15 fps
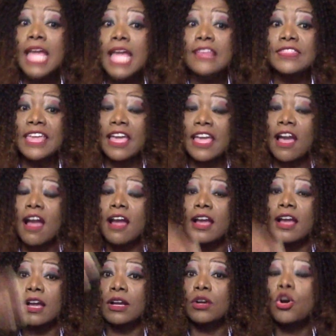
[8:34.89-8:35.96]
They are
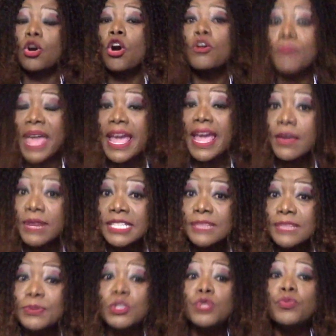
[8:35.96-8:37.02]
co-parents
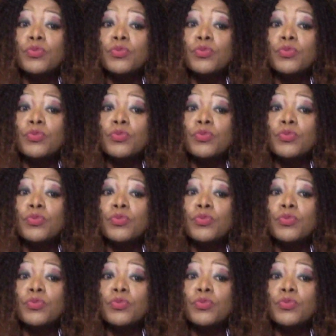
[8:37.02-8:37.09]
because